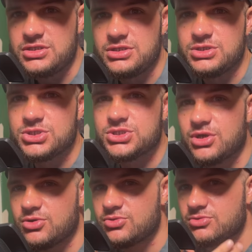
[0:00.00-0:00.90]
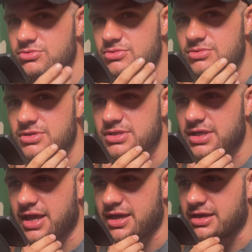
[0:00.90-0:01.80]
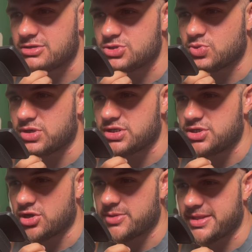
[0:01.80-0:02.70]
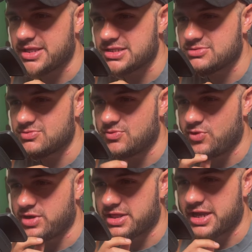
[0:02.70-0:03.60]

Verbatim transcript: So yeah, I just want to document this, really.